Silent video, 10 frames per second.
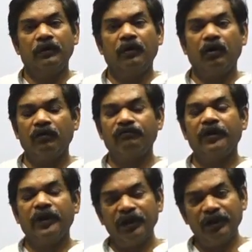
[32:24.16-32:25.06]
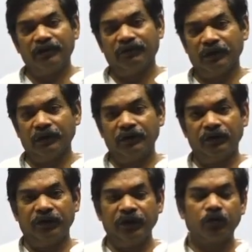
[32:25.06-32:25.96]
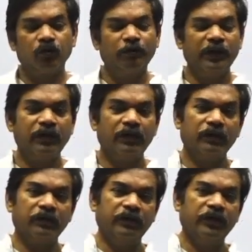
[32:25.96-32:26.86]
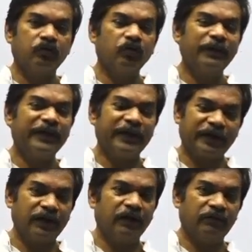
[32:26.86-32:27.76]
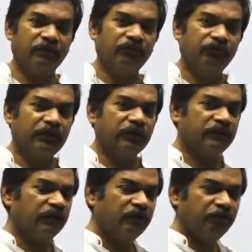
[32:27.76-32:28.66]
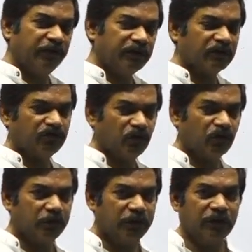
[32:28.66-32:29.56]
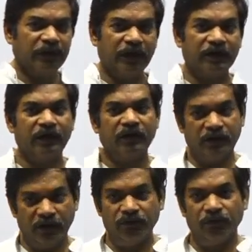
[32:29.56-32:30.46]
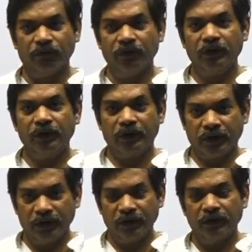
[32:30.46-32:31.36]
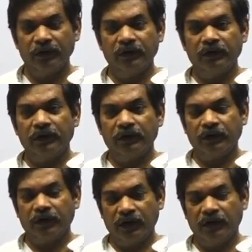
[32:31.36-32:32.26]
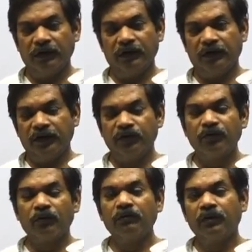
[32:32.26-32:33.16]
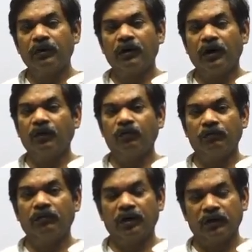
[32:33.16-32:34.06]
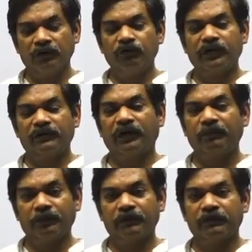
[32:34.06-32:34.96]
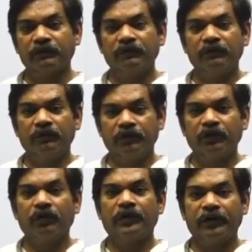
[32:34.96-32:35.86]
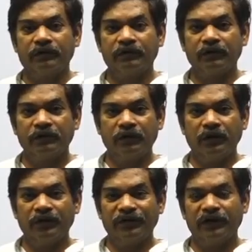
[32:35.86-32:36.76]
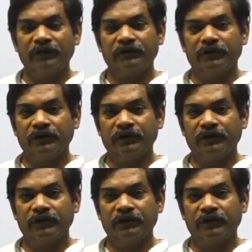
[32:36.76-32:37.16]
of any level, they could be tackled with the same basic philosophy that I gave you, and I'll let you know how. I'll give you the examples. Okay, all right. Have a nice day.